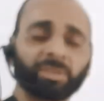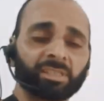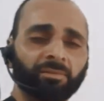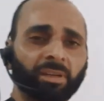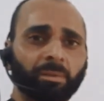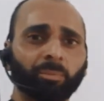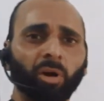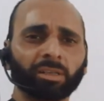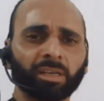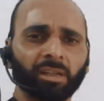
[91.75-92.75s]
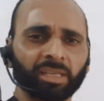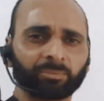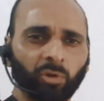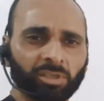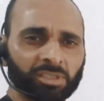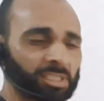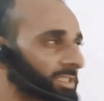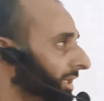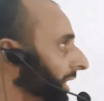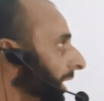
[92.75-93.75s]
It is an important life
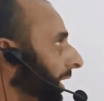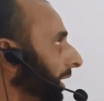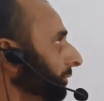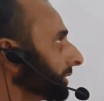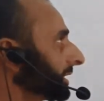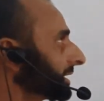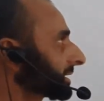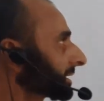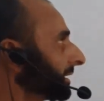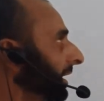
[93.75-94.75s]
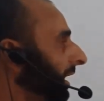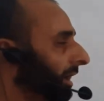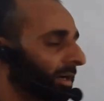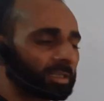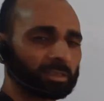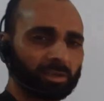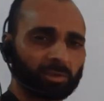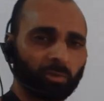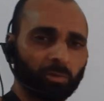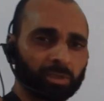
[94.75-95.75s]
process. How these are
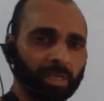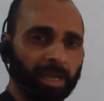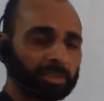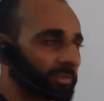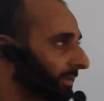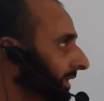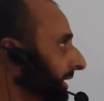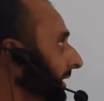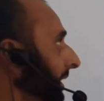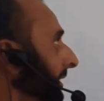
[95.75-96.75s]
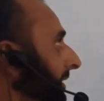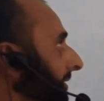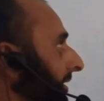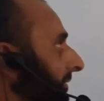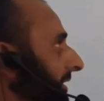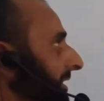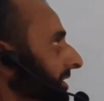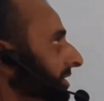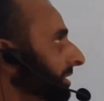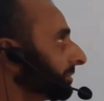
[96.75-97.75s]
controlled? Actually, the nervous
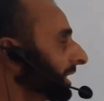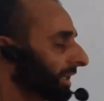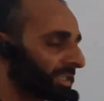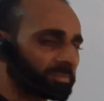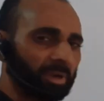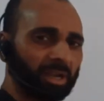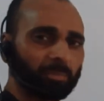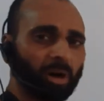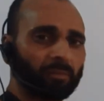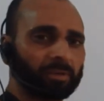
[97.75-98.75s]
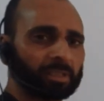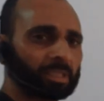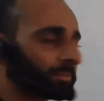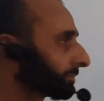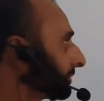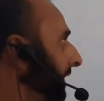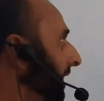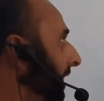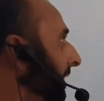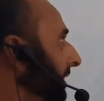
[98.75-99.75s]
system is made up
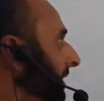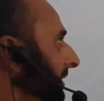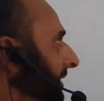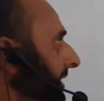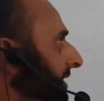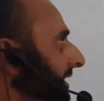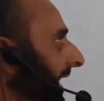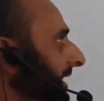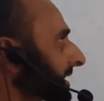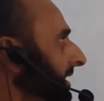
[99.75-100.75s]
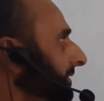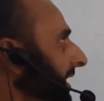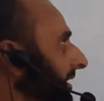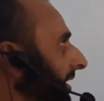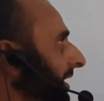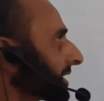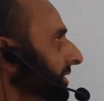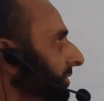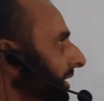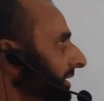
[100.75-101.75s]
of these cells, which are called as
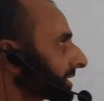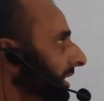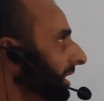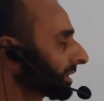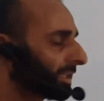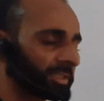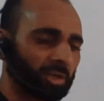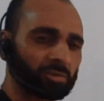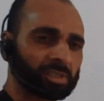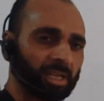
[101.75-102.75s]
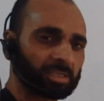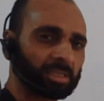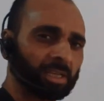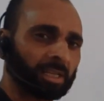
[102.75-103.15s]
neurons or nerve cells.